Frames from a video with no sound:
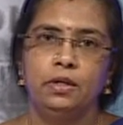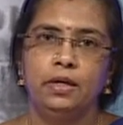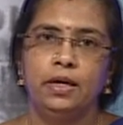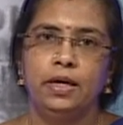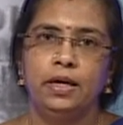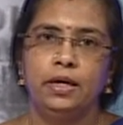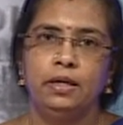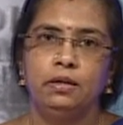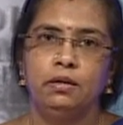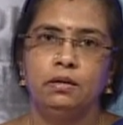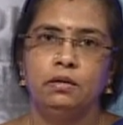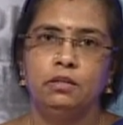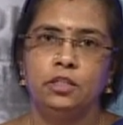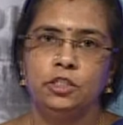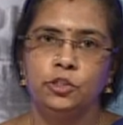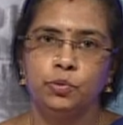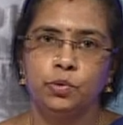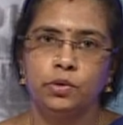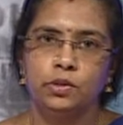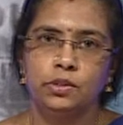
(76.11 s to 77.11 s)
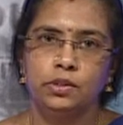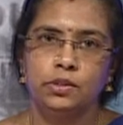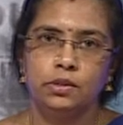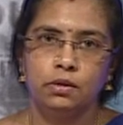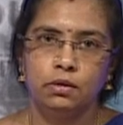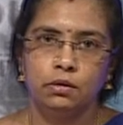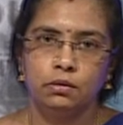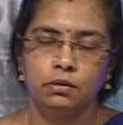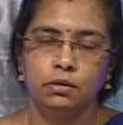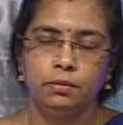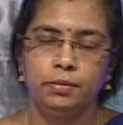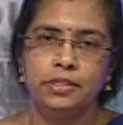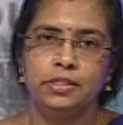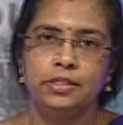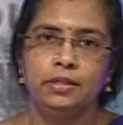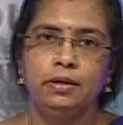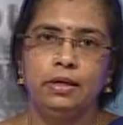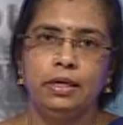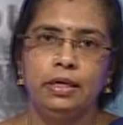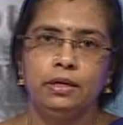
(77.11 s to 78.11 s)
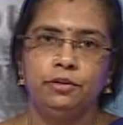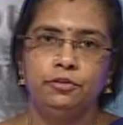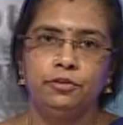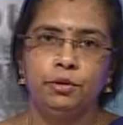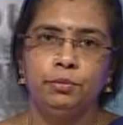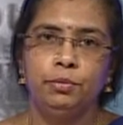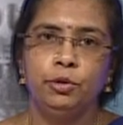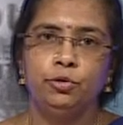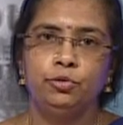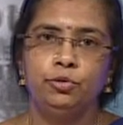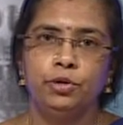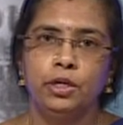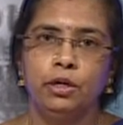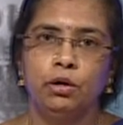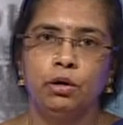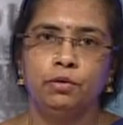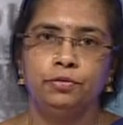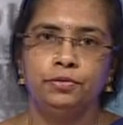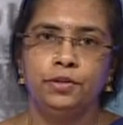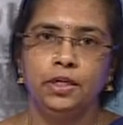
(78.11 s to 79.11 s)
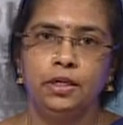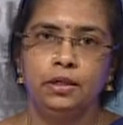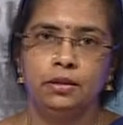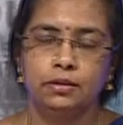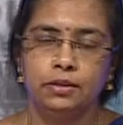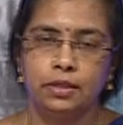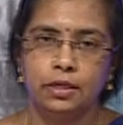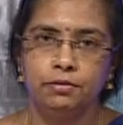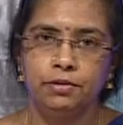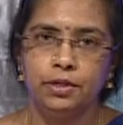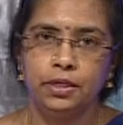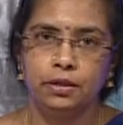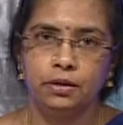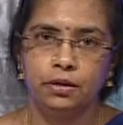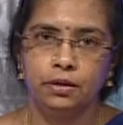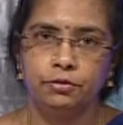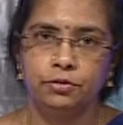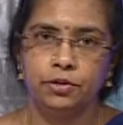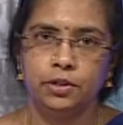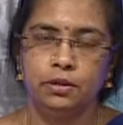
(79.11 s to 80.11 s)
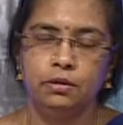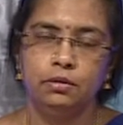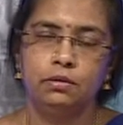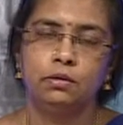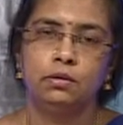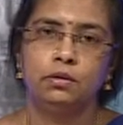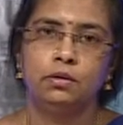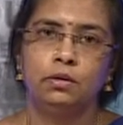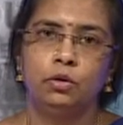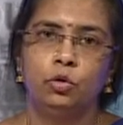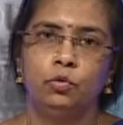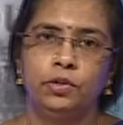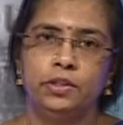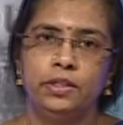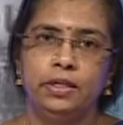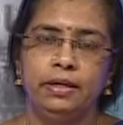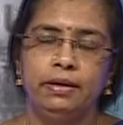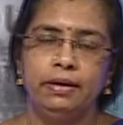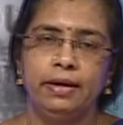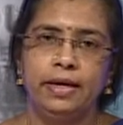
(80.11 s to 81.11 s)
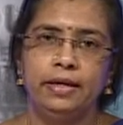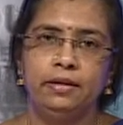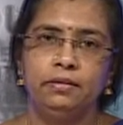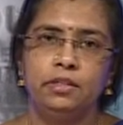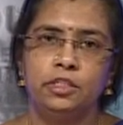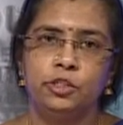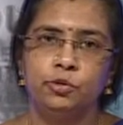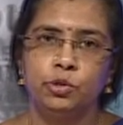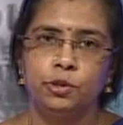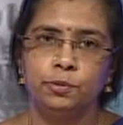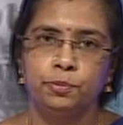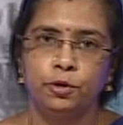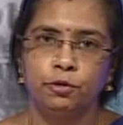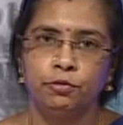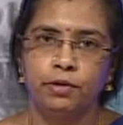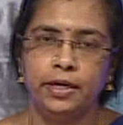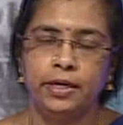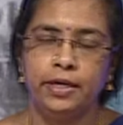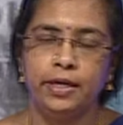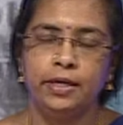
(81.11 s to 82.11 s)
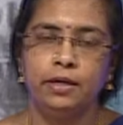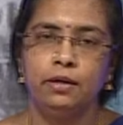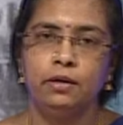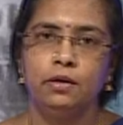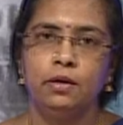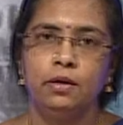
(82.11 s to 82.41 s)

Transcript: and this was basically a tributary of the Tavi river over there, and this was providing